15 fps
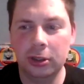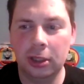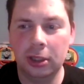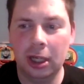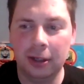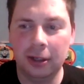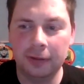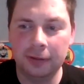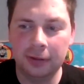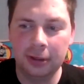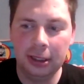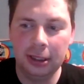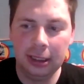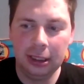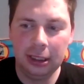off.
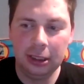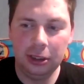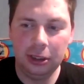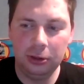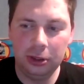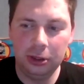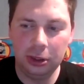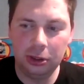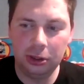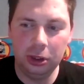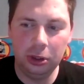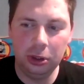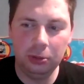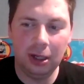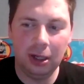You know, to
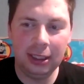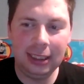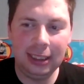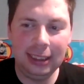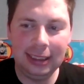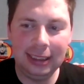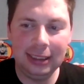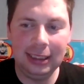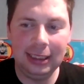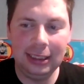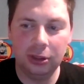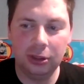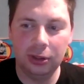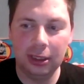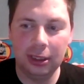do what
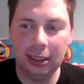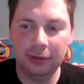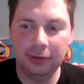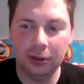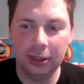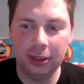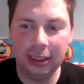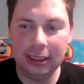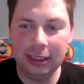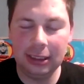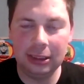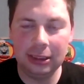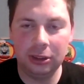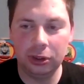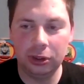he's done in the 4 years,
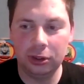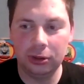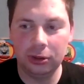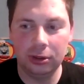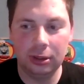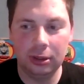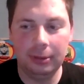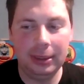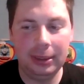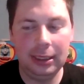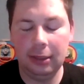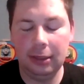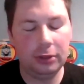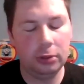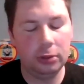it's just. I mean,
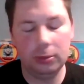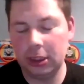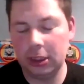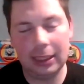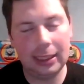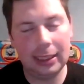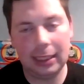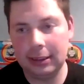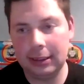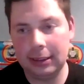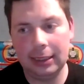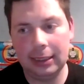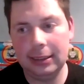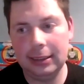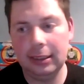if someone said
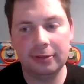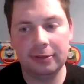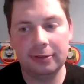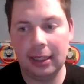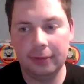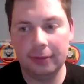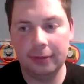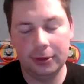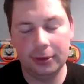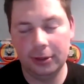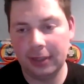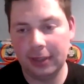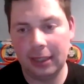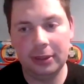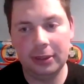to you 4 or
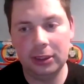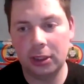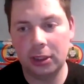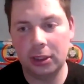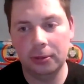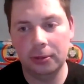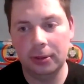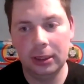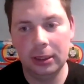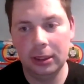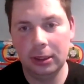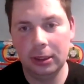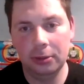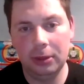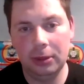5 years ago,
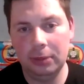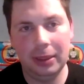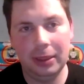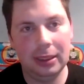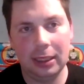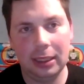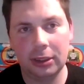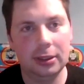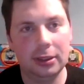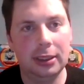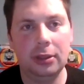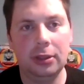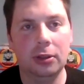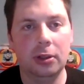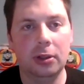we'd be in National
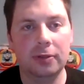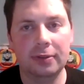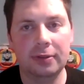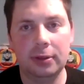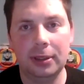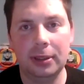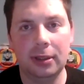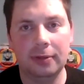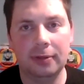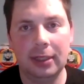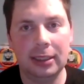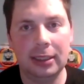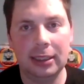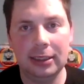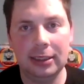League North after we got
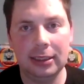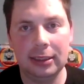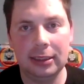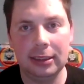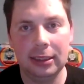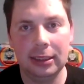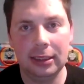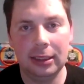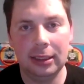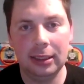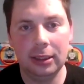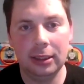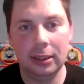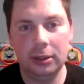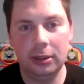relegated,
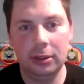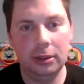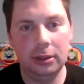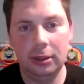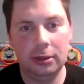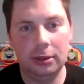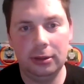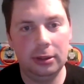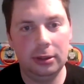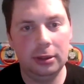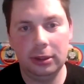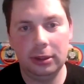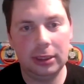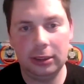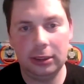you
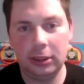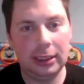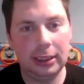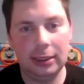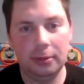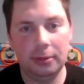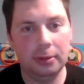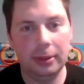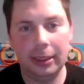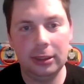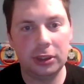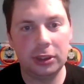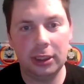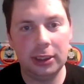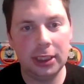just had to take them away and
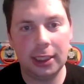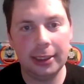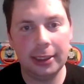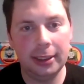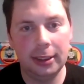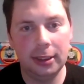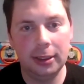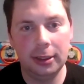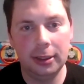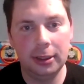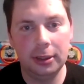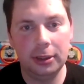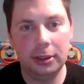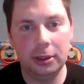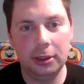say, Jack.
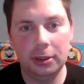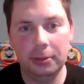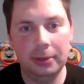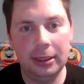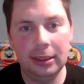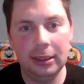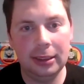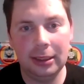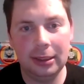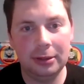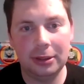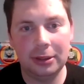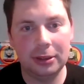Do you know what I mean?